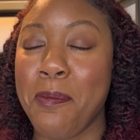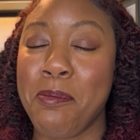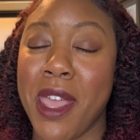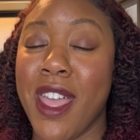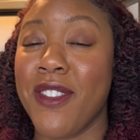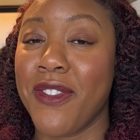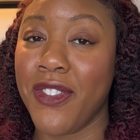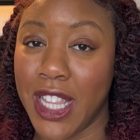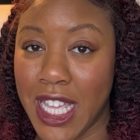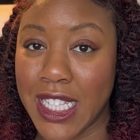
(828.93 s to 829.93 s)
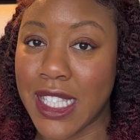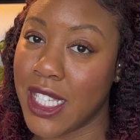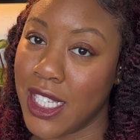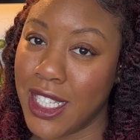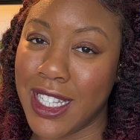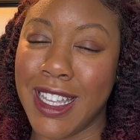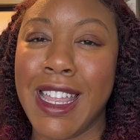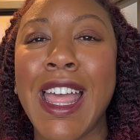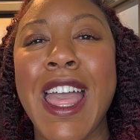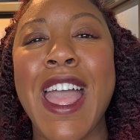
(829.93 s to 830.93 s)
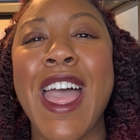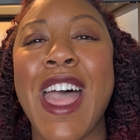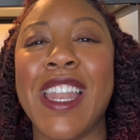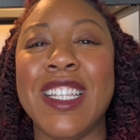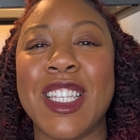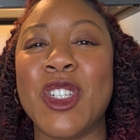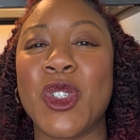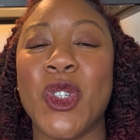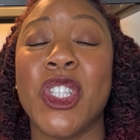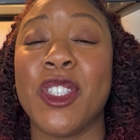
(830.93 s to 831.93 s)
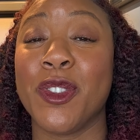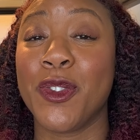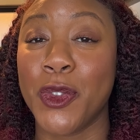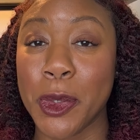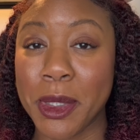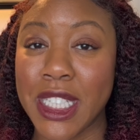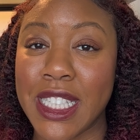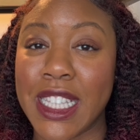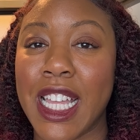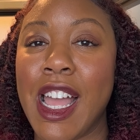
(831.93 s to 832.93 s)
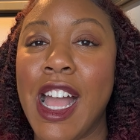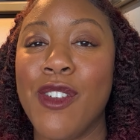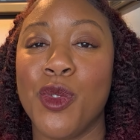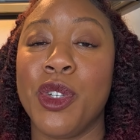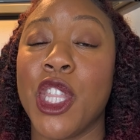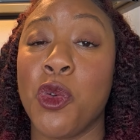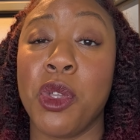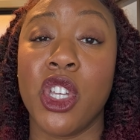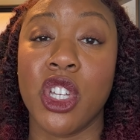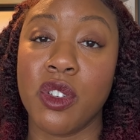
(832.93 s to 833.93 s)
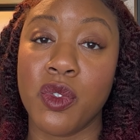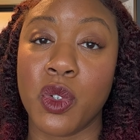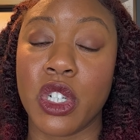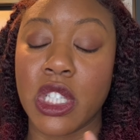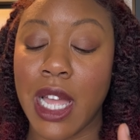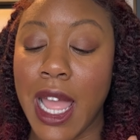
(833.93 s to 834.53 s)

pamphlet and it tells you all the different formulas that they have and what they'll be good for. So I